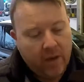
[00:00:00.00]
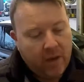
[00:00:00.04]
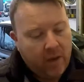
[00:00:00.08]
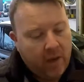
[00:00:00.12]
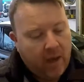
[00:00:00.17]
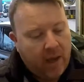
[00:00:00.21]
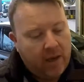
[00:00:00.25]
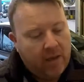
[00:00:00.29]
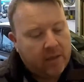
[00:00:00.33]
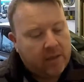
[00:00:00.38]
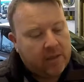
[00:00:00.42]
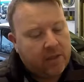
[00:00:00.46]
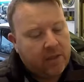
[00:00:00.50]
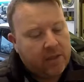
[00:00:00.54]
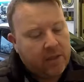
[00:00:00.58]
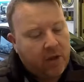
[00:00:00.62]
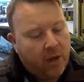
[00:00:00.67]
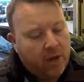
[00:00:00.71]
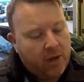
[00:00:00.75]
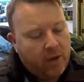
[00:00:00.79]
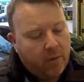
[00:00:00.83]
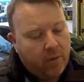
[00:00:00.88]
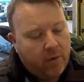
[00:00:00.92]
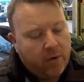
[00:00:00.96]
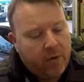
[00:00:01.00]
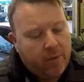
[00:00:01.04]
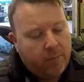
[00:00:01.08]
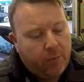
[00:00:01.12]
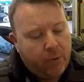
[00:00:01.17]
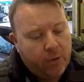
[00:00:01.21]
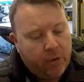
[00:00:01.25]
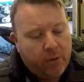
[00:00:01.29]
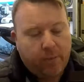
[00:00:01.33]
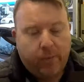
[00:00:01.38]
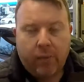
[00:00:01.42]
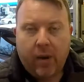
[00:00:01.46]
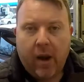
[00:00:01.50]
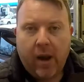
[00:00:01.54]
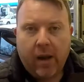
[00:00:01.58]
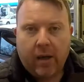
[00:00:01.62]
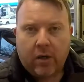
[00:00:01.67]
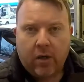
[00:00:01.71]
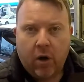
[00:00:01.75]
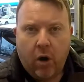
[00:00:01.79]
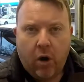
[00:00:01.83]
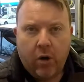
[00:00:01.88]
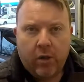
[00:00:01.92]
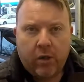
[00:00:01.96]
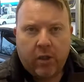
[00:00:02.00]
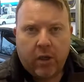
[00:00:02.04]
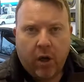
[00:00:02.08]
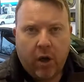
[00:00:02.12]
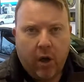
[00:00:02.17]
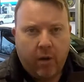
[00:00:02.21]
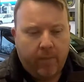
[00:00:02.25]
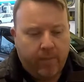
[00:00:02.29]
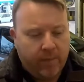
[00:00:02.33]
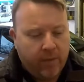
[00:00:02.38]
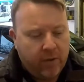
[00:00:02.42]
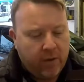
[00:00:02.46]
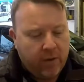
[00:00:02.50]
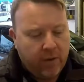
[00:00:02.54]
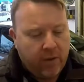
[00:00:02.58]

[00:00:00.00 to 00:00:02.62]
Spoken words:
and it's designed that when you put the product on top,